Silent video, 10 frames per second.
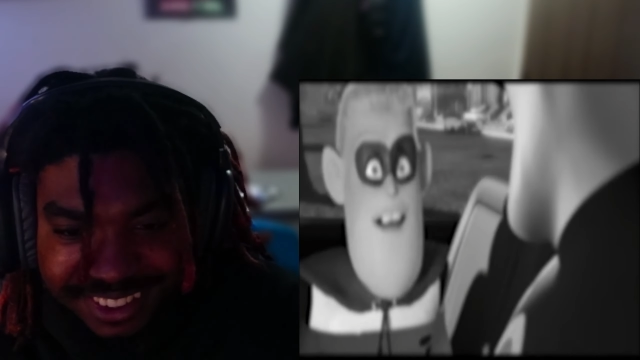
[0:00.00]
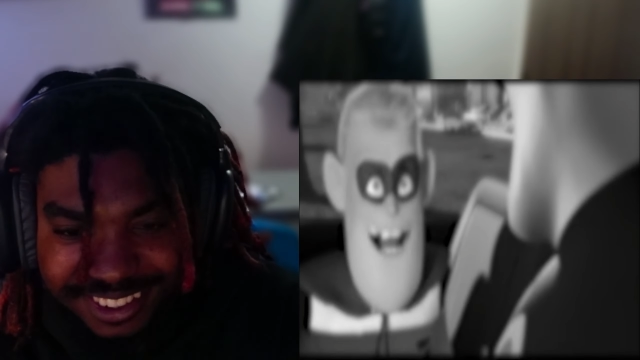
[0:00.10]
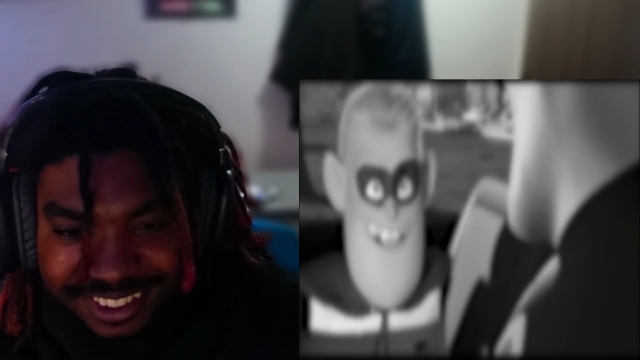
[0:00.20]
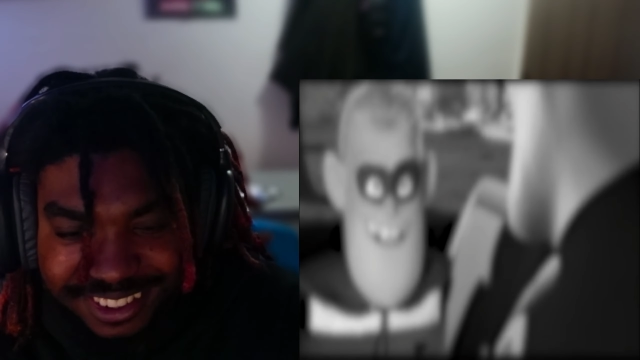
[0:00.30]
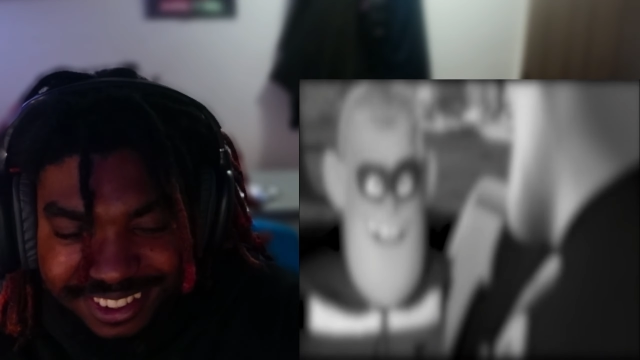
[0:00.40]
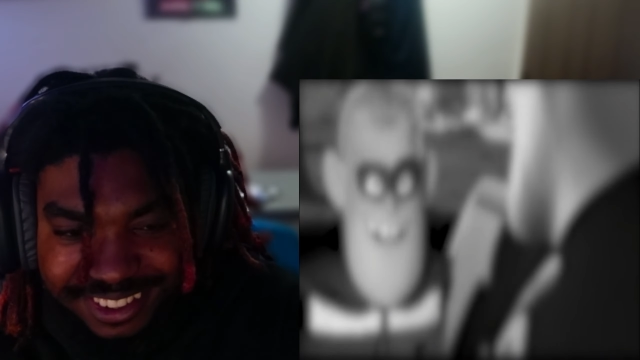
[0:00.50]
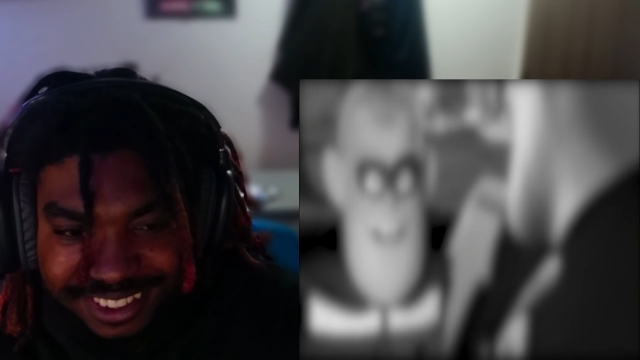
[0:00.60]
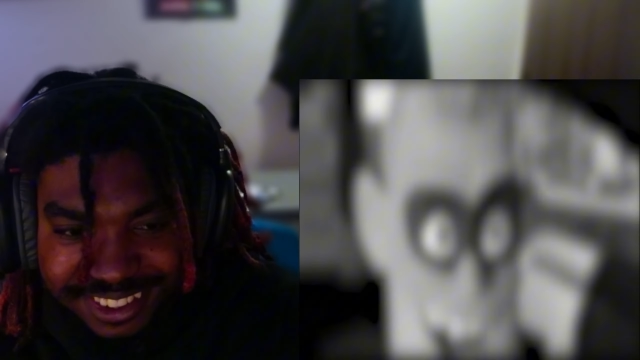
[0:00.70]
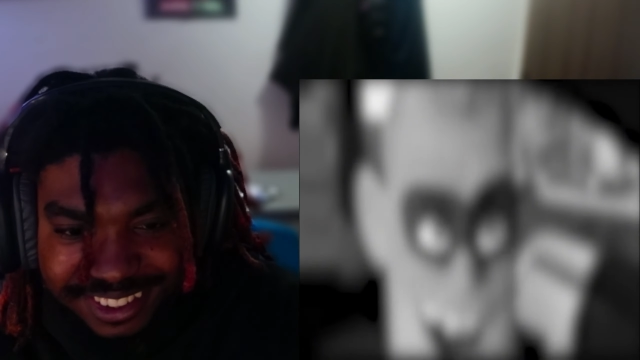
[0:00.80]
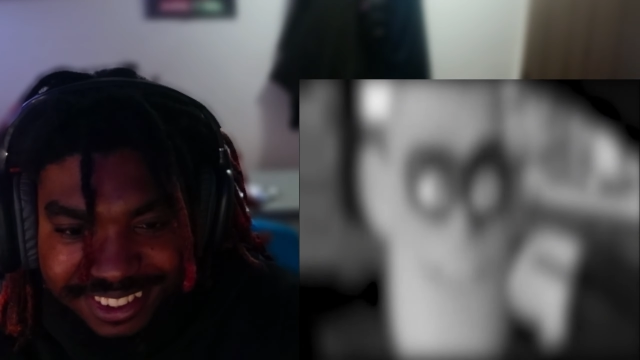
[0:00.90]
kid was high
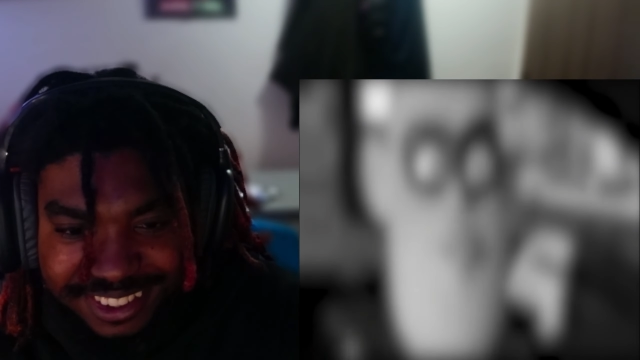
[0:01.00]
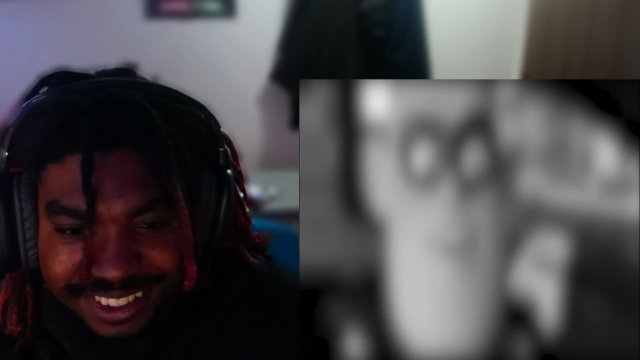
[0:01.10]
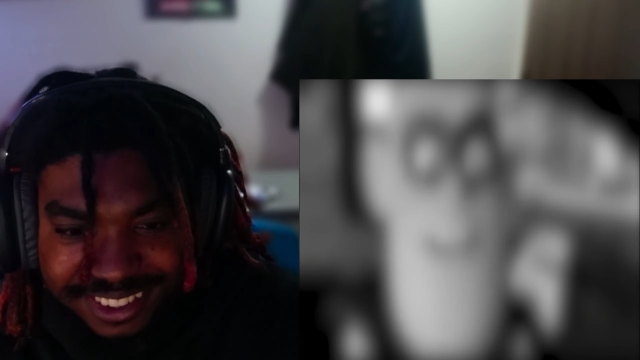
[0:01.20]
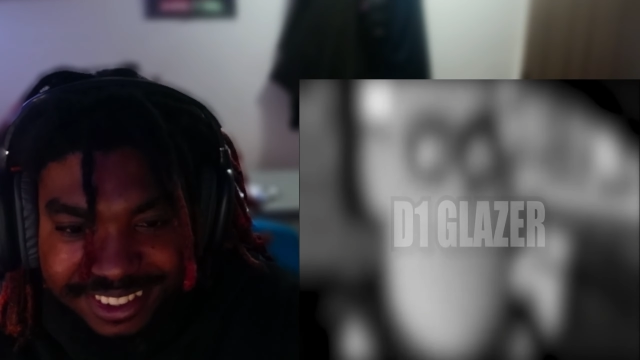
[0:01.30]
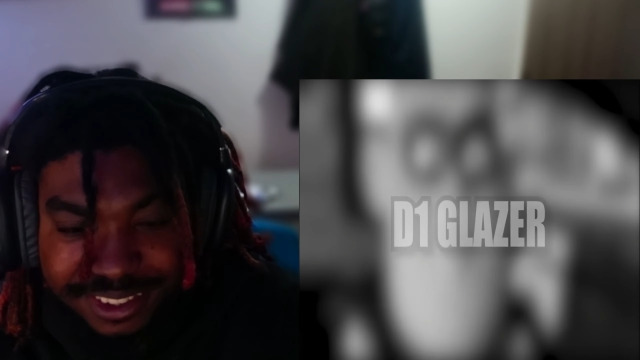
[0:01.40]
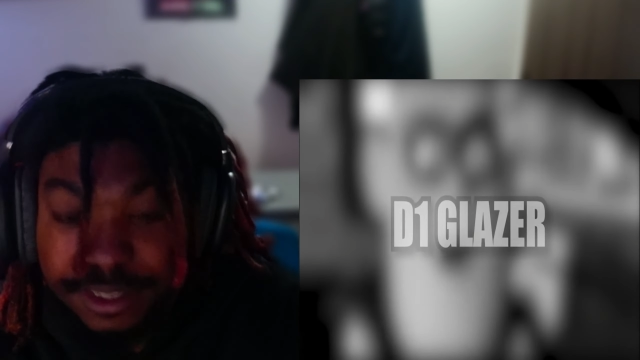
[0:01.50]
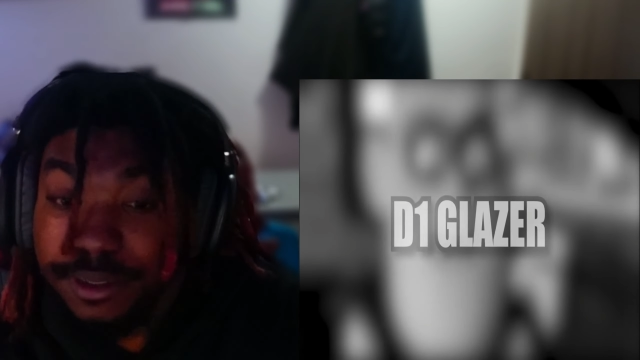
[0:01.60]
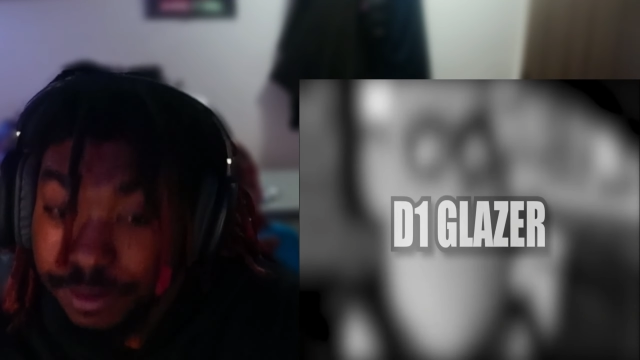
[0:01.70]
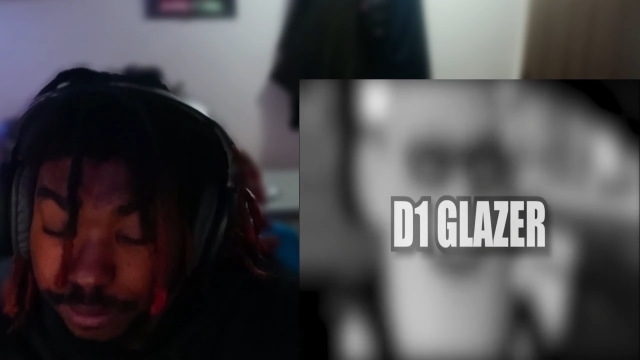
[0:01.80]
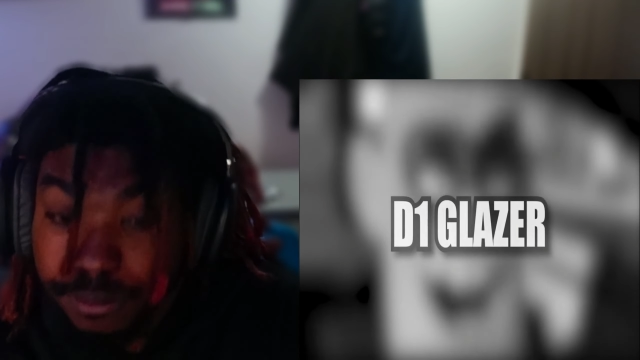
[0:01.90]
key annoying and a
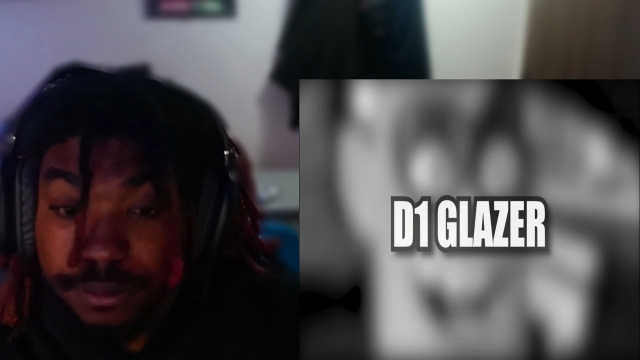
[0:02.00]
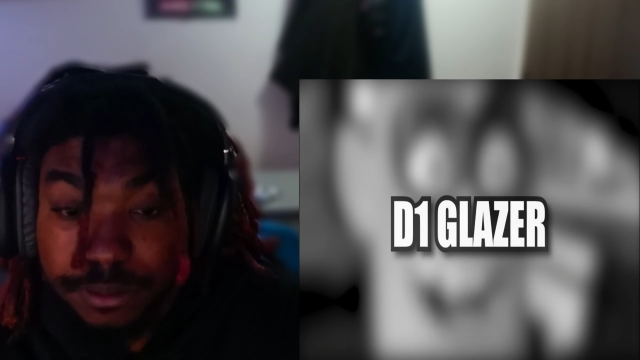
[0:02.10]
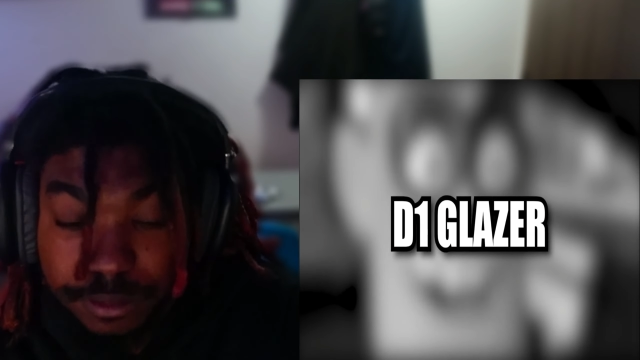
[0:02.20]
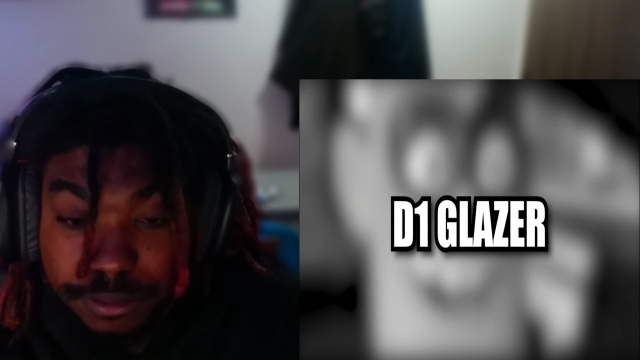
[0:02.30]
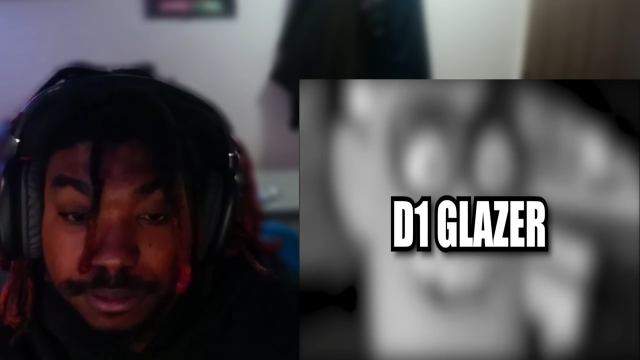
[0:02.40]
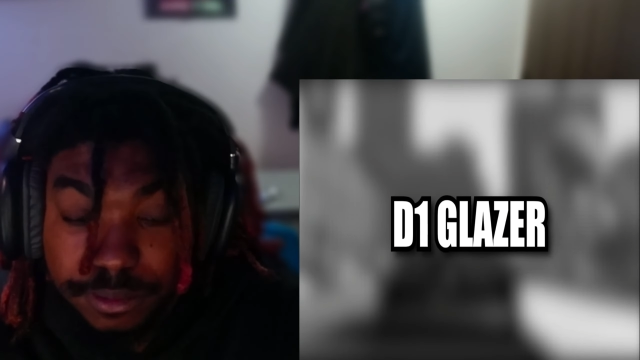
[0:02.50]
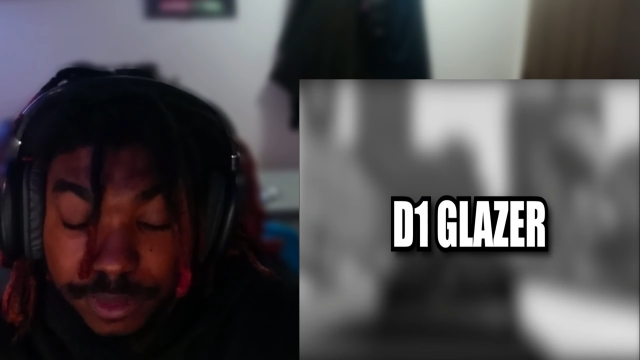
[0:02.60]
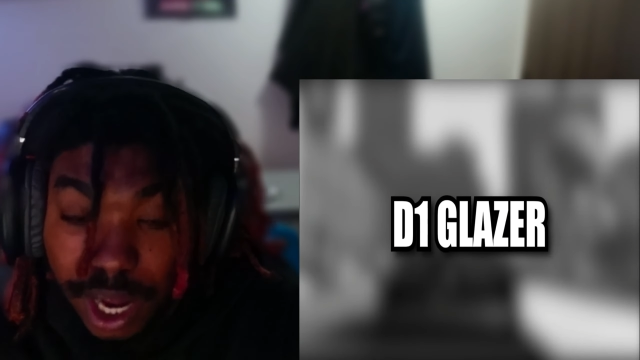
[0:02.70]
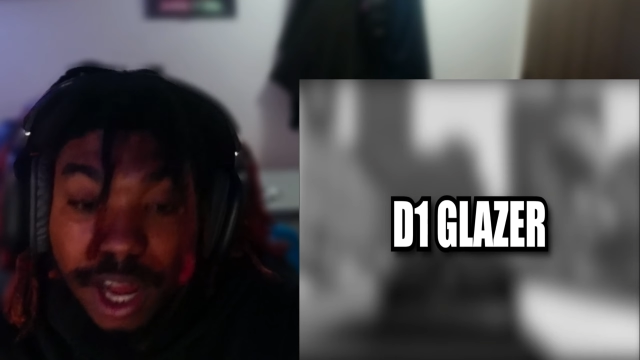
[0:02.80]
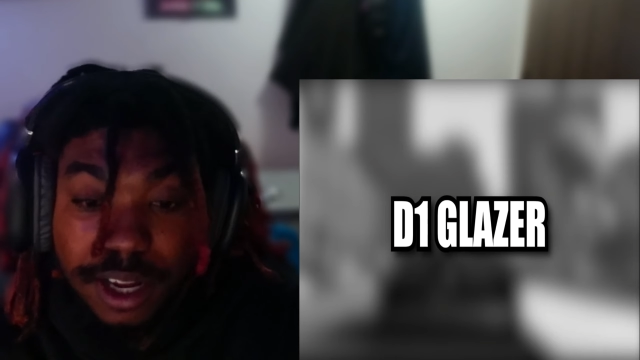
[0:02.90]
D1 glazer. But yeah.
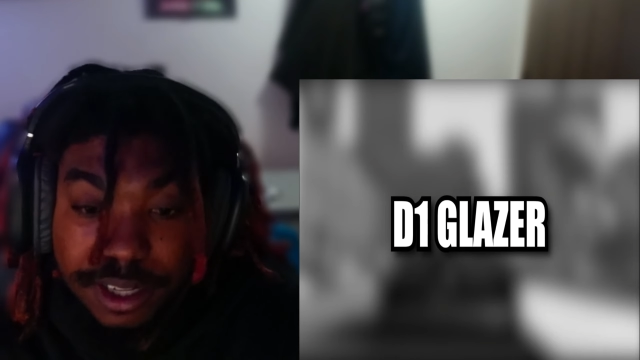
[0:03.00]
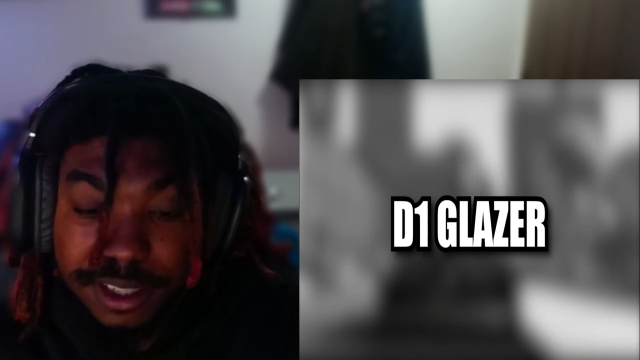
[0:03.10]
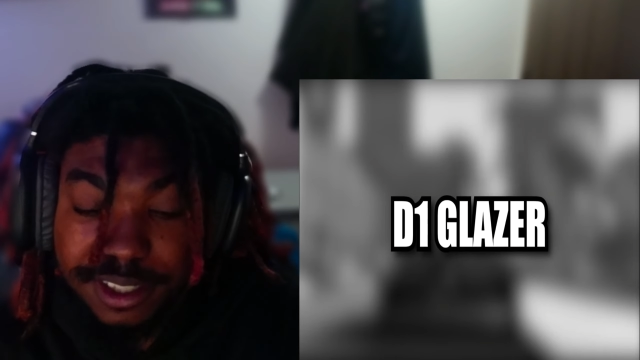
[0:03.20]
that's besides the